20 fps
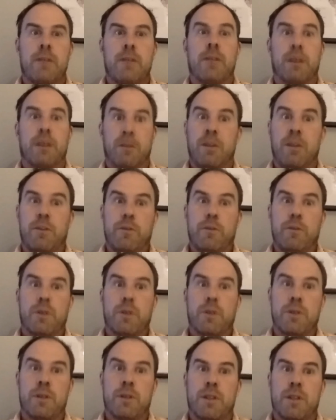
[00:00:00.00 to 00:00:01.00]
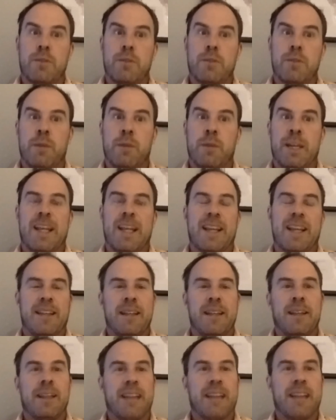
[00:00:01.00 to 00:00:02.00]
Like, need to focus on this moment. And I
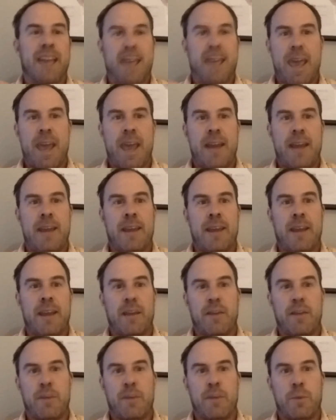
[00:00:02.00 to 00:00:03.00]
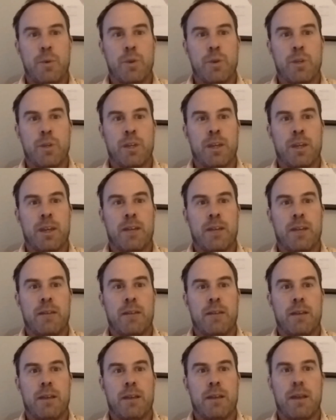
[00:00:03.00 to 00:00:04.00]
didn't let any kind of emotion get
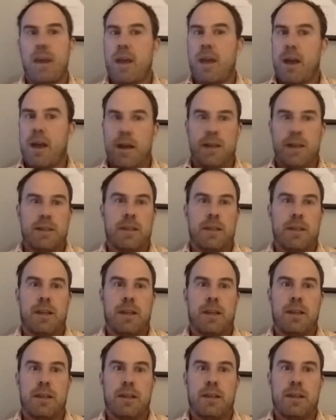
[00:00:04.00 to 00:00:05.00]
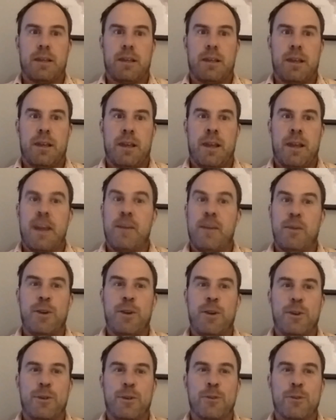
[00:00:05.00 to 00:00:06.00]
into it. I was like, and
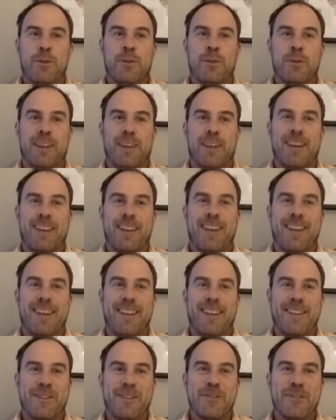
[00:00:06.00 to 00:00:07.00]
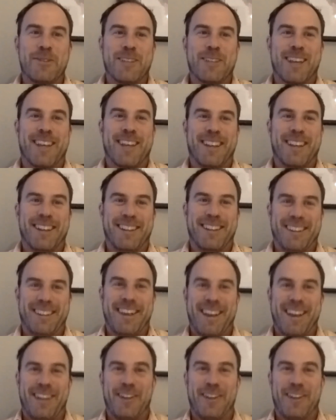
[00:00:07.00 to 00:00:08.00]
anybody who knows me knows I can
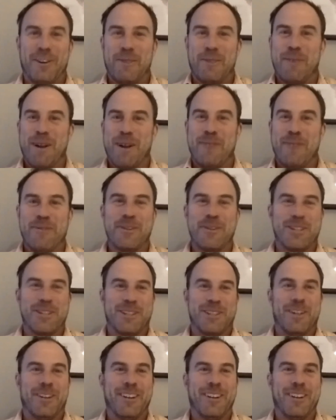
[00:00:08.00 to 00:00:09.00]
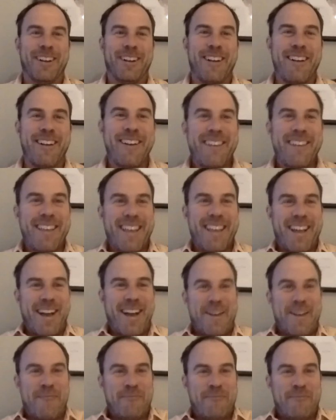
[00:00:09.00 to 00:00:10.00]
get a little bit emotional.
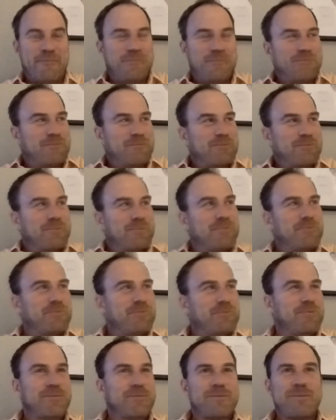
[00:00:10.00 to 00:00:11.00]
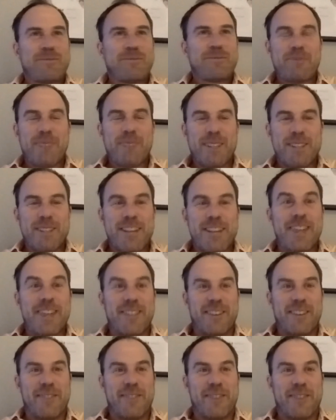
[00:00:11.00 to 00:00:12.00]
Um,
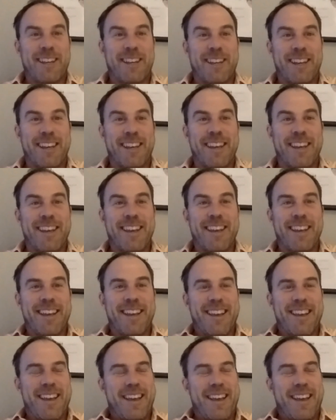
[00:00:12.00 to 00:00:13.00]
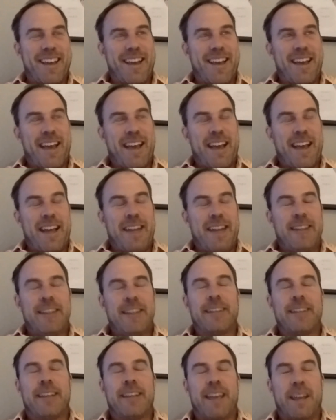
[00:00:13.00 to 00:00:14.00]
generally, Friday and I
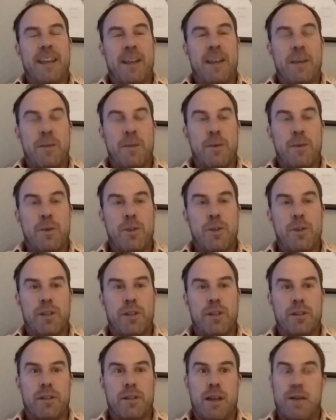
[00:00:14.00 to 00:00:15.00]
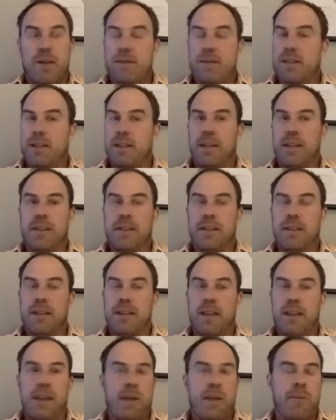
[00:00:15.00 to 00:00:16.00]
didn't let any emotion. I was like,
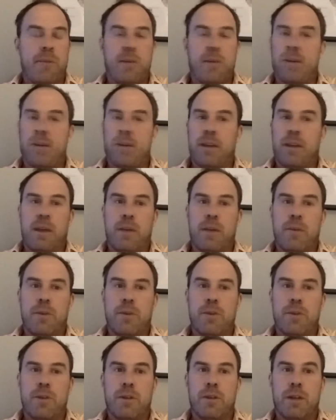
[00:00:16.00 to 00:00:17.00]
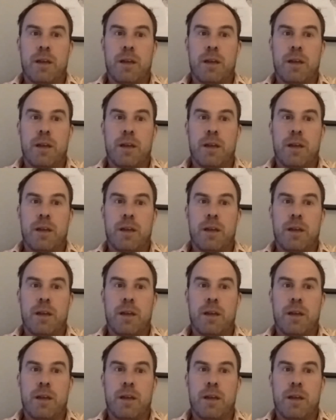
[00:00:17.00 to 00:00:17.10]
today I'm not going to let emotion.